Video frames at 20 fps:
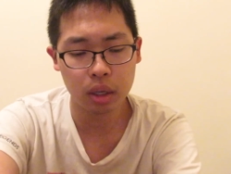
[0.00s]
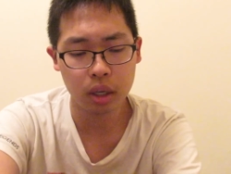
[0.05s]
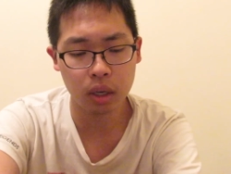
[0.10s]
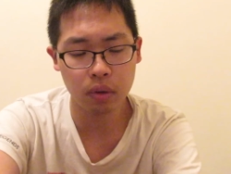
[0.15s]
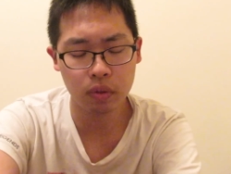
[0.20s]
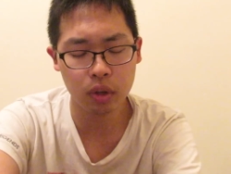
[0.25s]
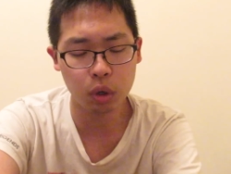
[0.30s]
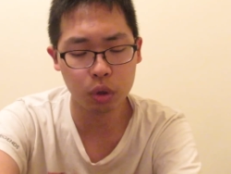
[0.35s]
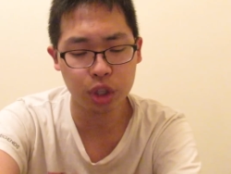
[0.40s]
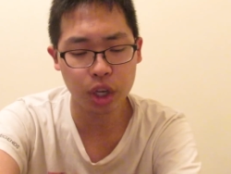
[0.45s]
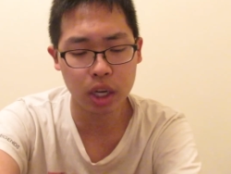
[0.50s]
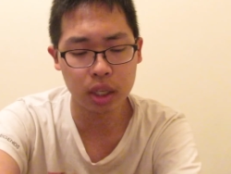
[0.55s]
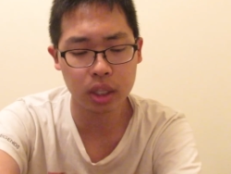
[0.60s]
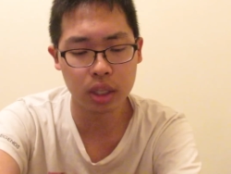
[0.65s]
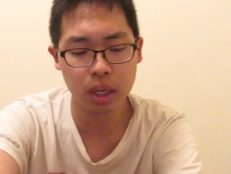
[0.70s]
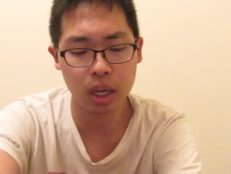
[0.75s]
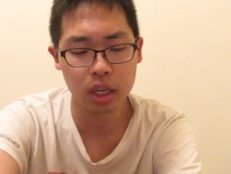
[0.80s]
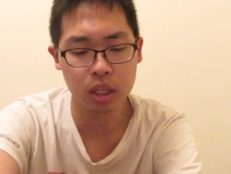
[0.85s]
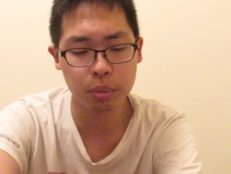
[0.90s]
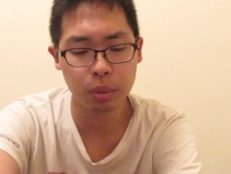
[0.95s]
even though
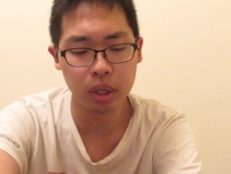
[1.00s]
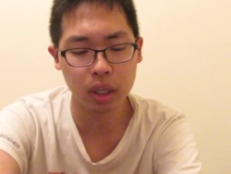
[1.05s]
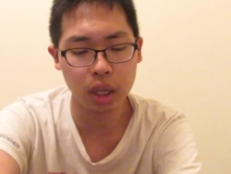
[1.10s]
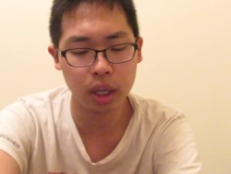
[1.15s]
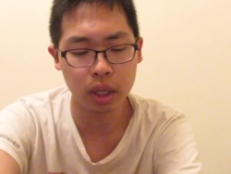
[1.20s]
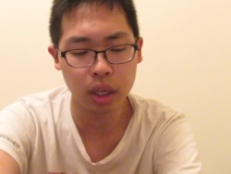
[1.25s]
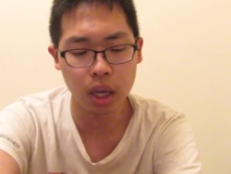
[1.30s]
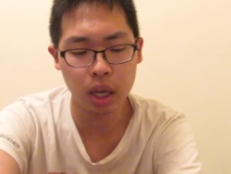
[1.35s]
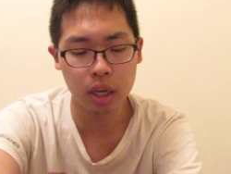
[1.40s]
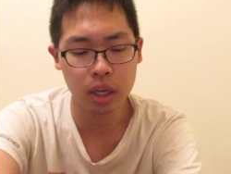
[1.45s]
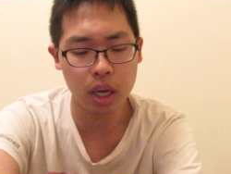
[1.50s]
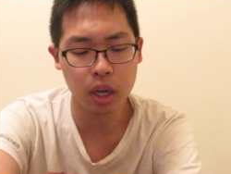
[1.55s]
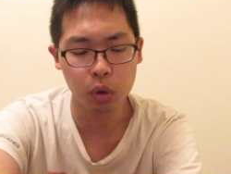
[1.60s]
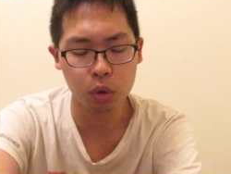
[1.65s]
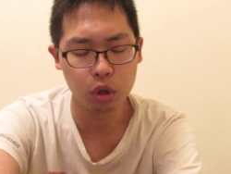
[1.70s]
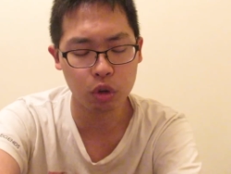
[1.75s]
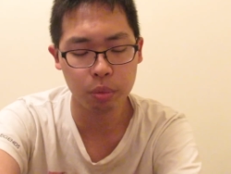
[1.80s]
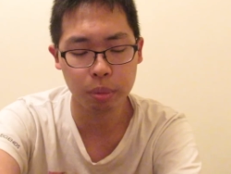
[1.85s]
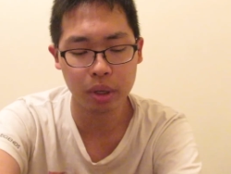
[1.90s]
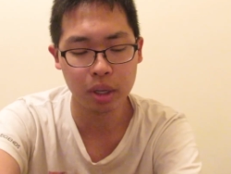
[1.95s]
Jackson has been like, hey, you
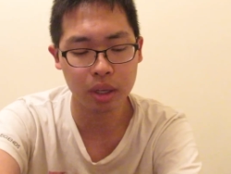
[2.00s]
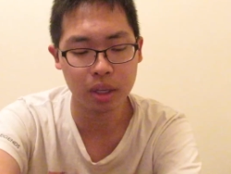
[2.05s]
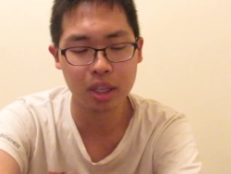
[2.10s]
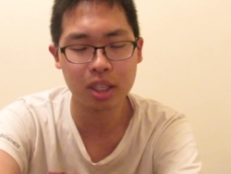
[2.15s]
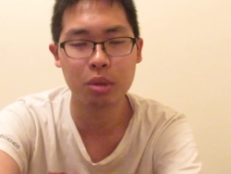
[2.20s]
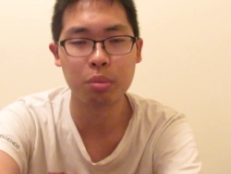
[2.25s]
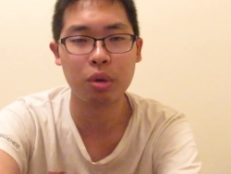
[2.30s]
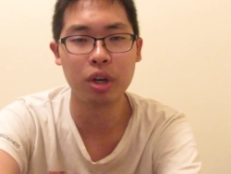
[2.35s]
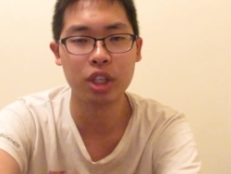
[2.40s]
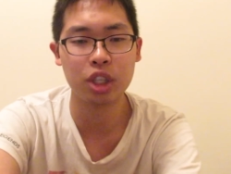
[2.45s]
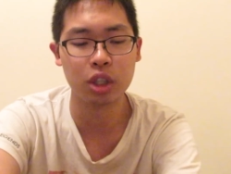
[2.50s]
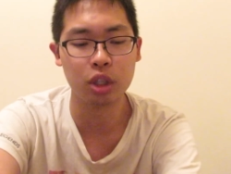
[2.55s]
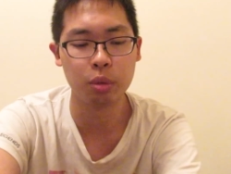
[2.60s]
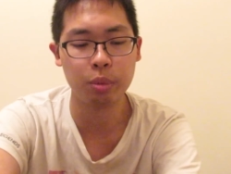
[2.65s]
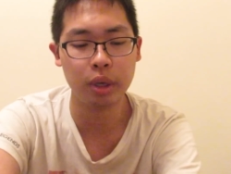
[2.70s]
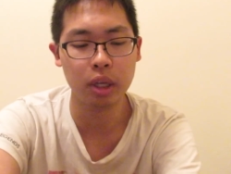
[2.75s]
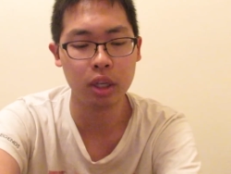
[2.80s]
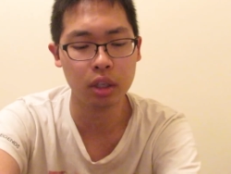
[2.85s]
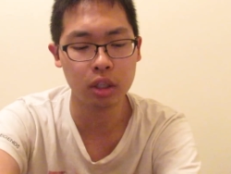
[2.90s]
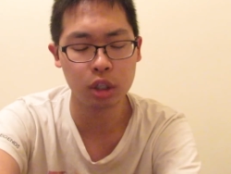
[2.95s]
know, you've been an inspiration
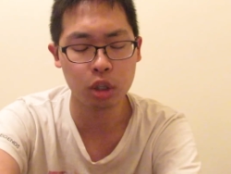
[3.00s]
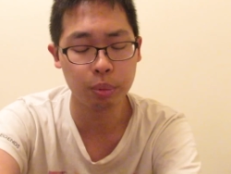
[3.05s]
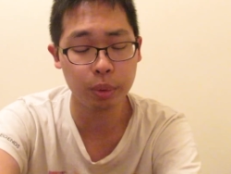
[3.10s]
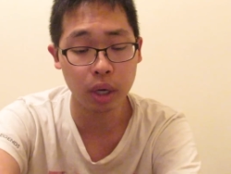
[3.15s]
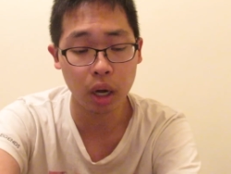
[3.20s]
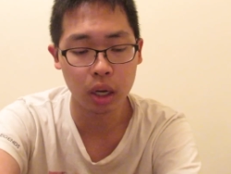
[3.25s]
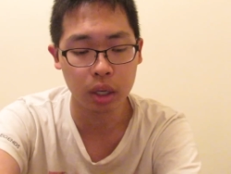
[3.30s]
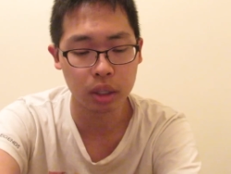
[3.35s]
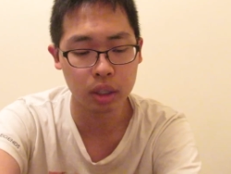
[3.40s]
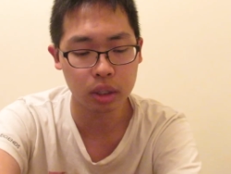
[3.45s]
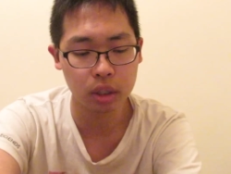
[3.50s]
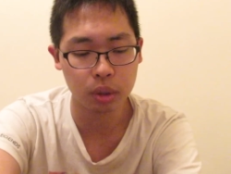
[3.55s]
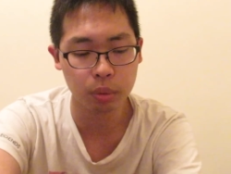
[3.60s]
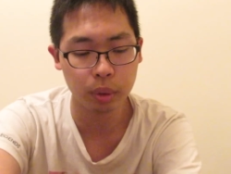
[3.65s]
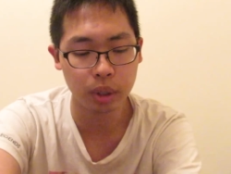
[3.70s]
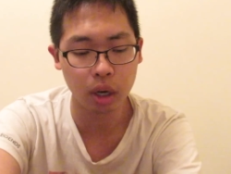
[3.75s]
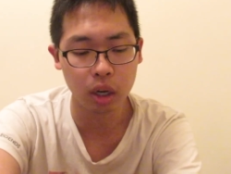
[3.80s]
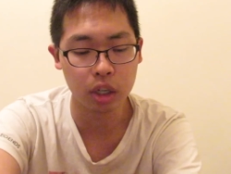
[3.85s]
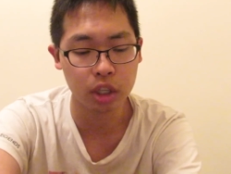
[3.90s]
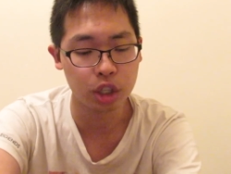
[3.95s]
to me. To be on to
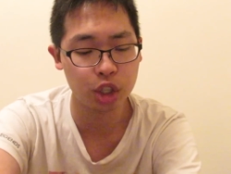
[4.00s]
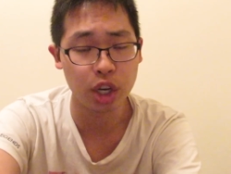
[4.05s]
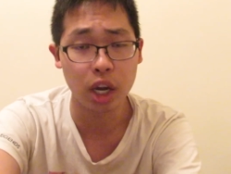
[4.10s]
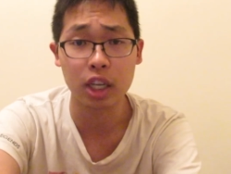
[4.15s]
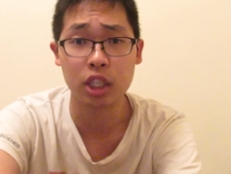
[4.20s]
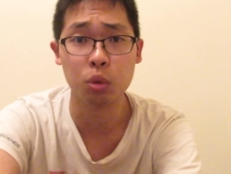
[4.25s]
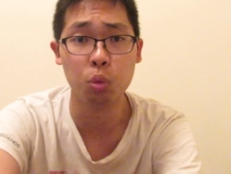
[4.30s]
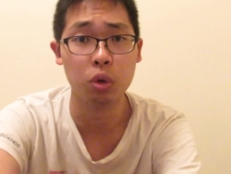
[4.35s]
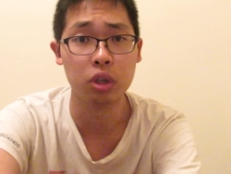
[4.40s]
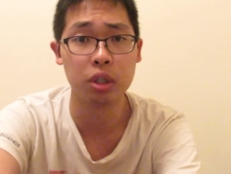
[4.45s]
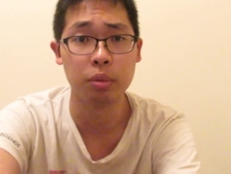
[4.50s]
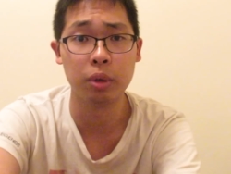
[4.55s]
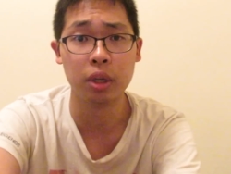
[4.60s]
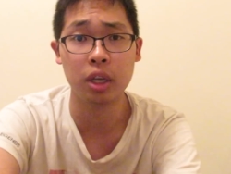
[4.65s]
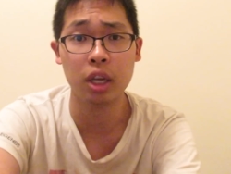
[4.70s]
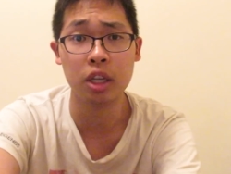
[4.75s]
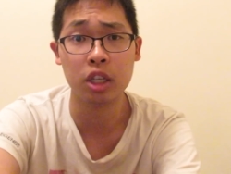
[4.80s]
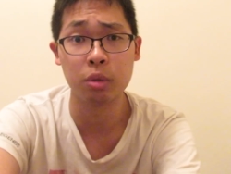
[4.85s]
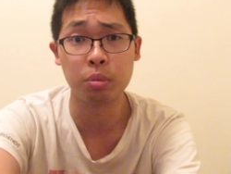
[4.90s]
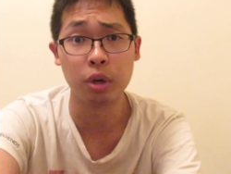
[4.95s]
be honest, Jackson wasn't
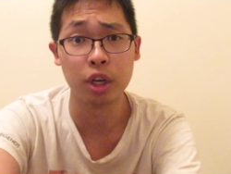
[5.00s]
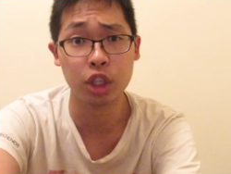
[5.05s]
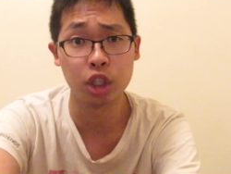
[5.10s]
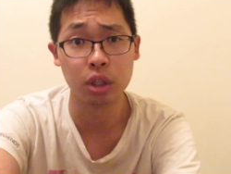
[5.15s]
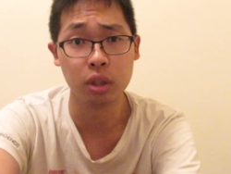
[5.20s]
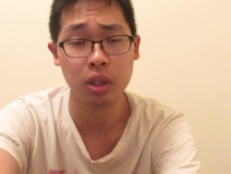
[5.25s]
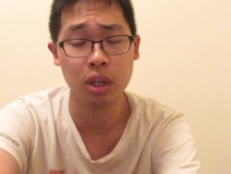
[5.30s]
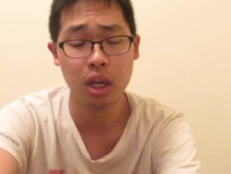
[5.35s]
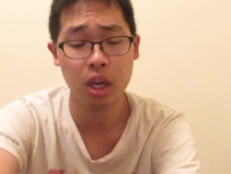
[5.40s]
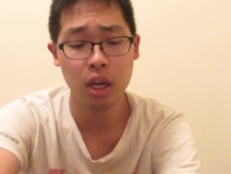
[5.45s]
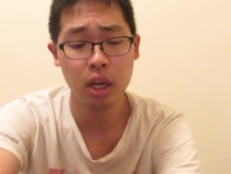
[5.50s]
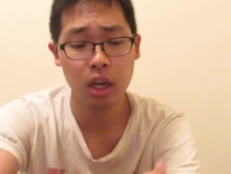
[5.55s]
an inspiration.